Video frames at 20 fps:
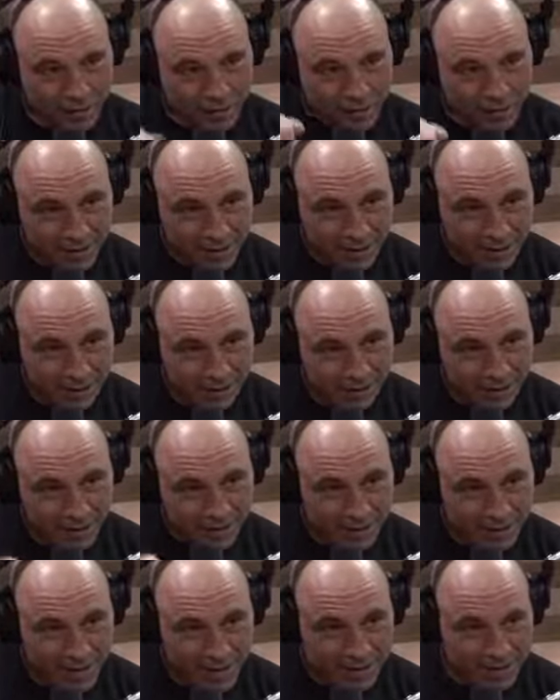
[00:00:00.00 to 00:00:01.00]
you can dunk your
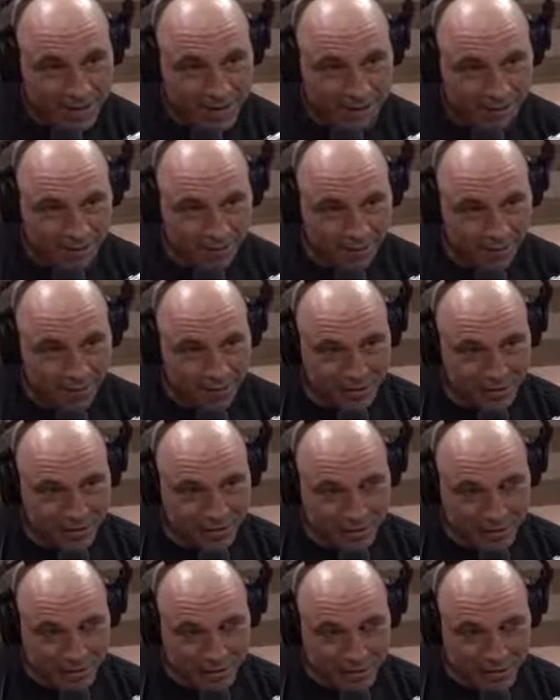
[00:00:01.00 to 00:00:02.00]
line in there. So this is
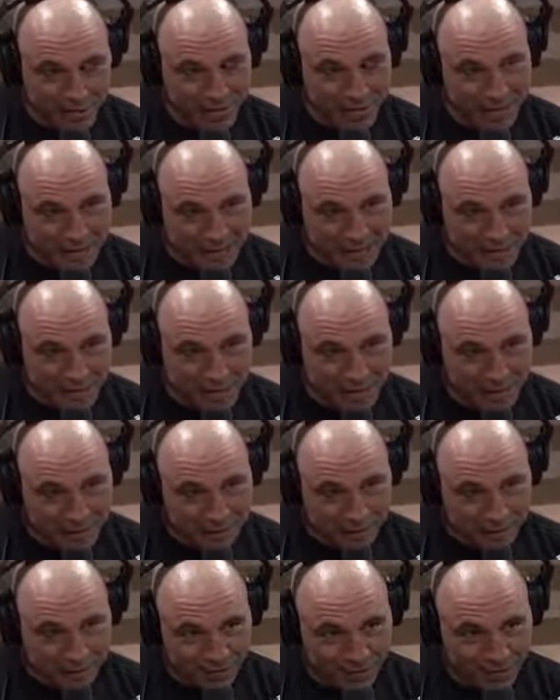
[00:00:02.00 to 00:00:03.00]
like that. You're ice
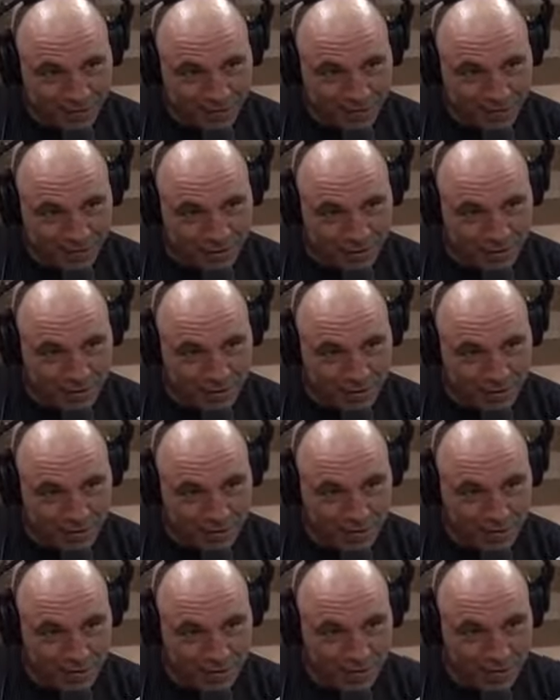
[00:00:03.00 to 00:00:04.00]
fishing on the top of your
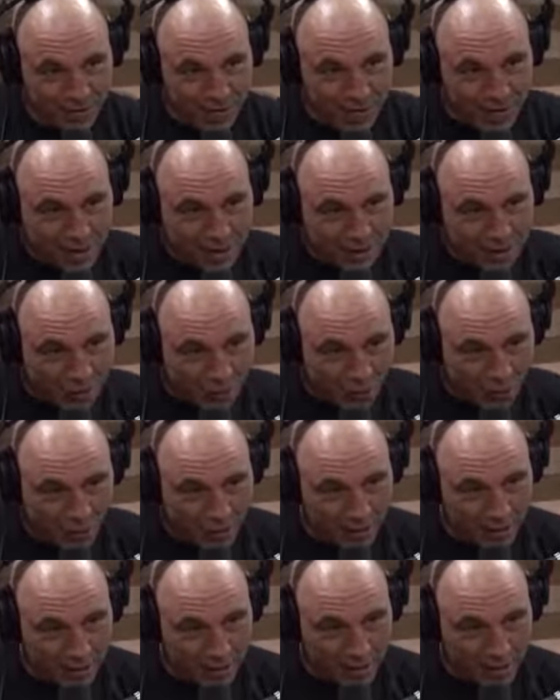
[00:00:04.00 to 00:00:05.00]
skull, and then you cork it.